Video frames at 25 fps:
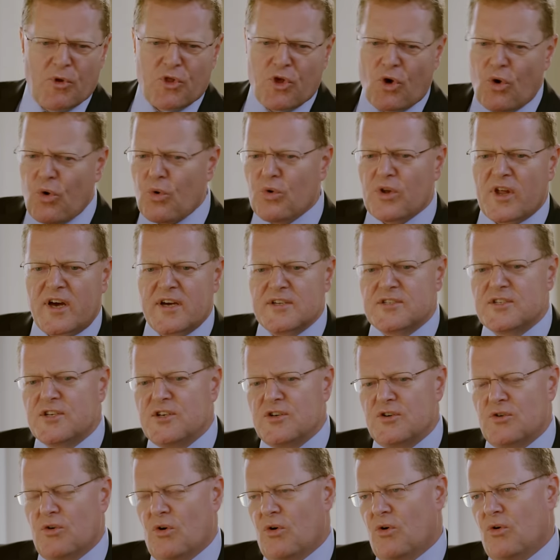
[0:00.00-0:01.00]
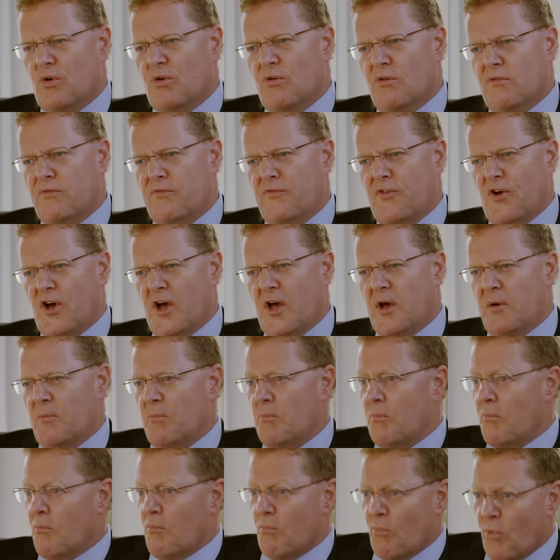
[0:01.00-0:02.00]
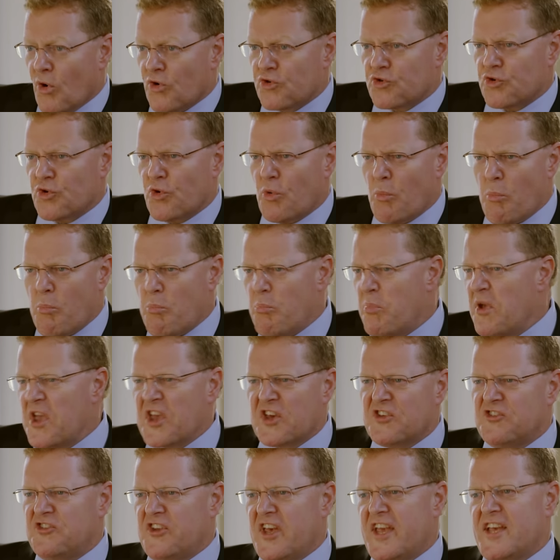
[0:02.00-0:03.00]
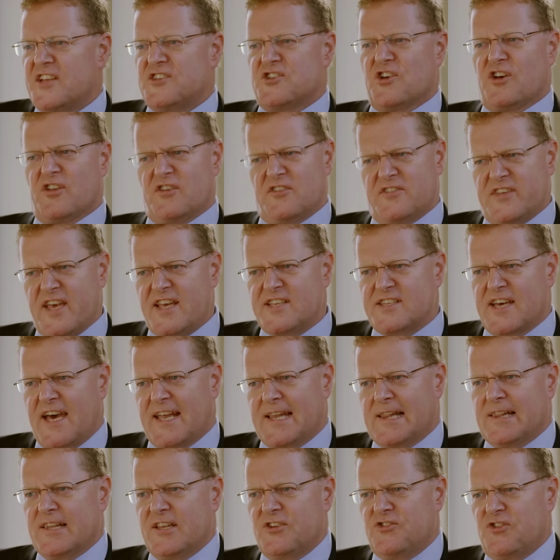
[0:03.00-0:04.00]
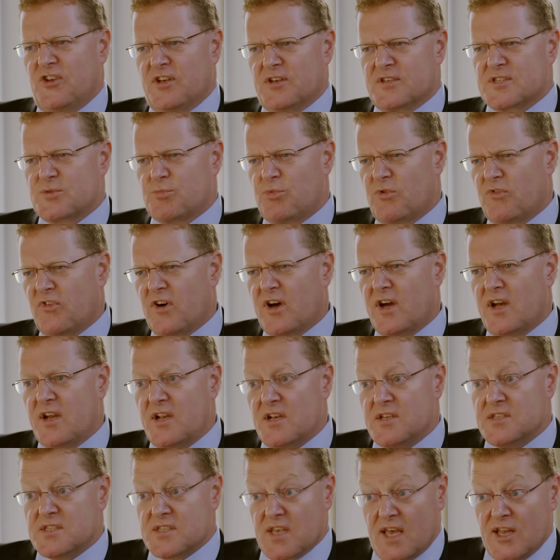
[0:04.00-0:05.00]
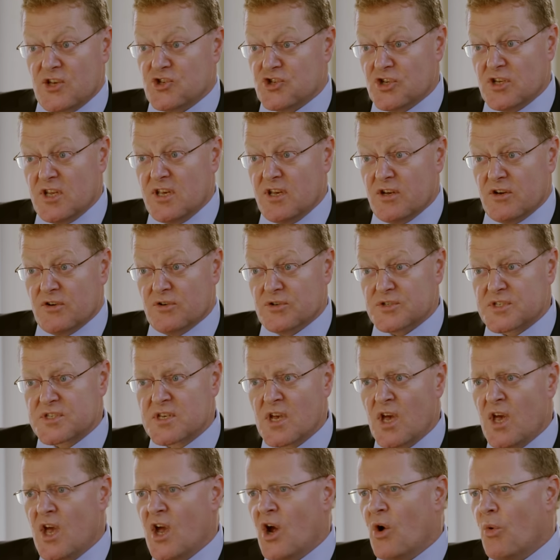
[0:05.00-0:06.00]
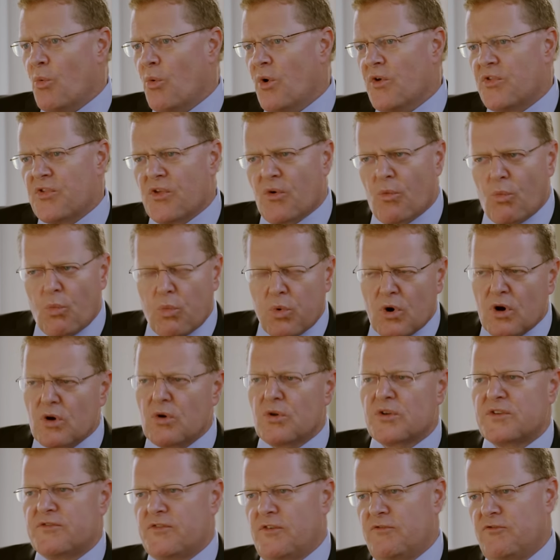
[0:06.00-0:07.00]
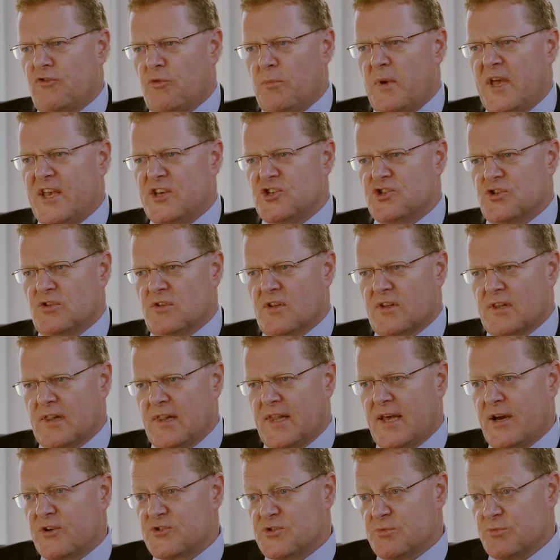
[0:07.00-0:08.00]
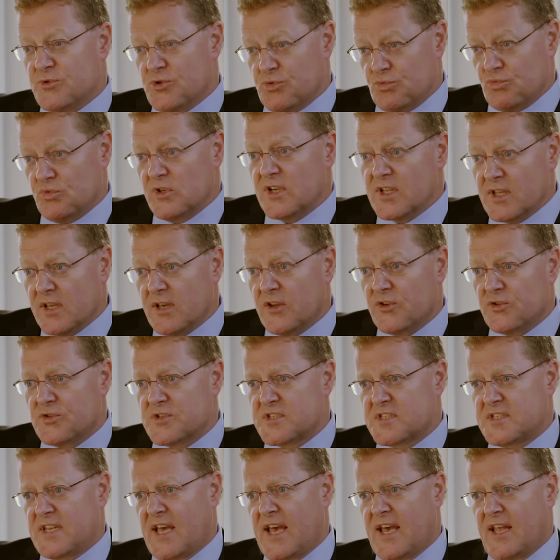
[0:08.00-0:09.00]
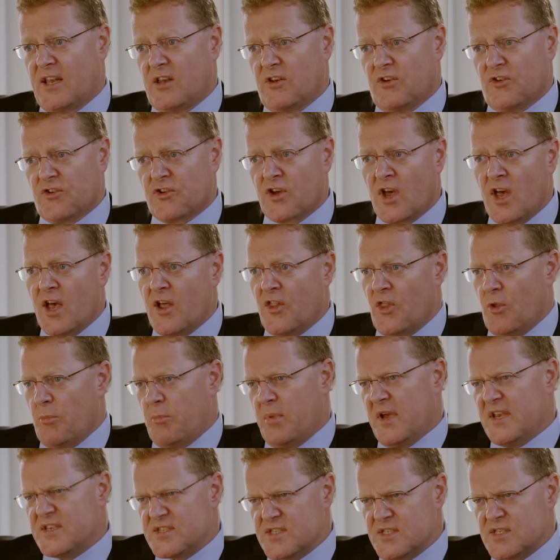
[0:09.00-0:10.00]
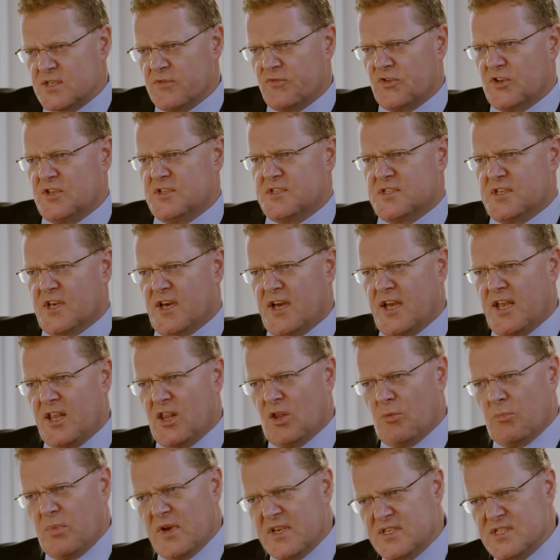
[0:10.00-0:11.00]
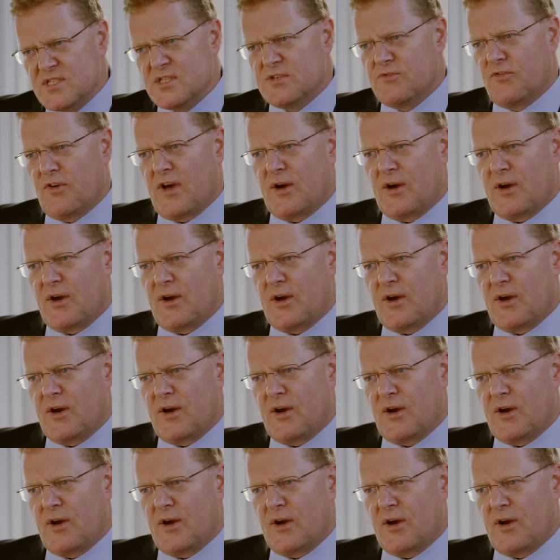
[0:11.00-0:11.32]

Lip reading: But the whole idea of modern big data and data analytics provides engineers with a world of information that allows them to really understand the basis of a design, the basis